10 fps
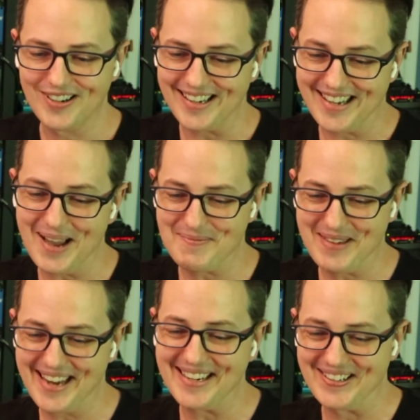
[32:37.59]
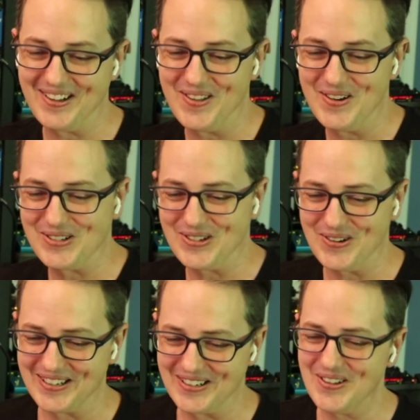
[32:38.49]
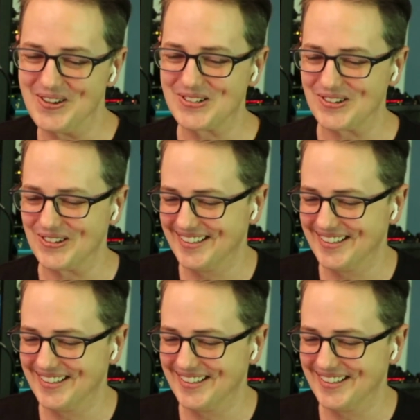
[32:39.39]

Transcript: It kept getting closer and closer.